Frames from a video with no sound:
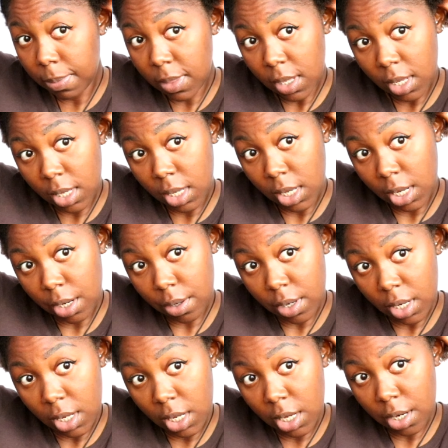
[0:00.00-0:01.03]
thing ear
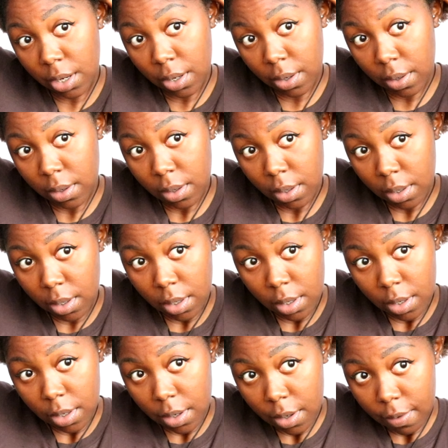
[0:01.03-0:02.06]
to ear
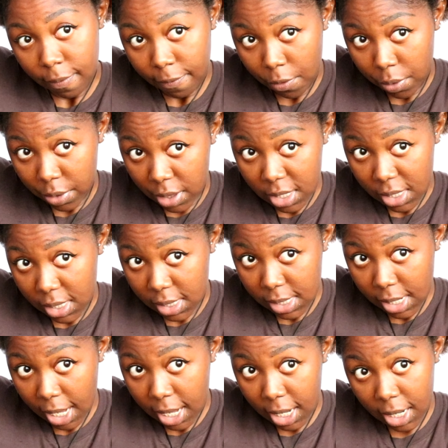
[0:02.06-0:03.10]
for this
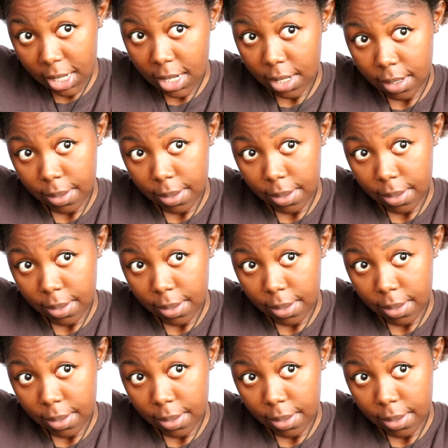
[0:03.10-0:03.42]
side.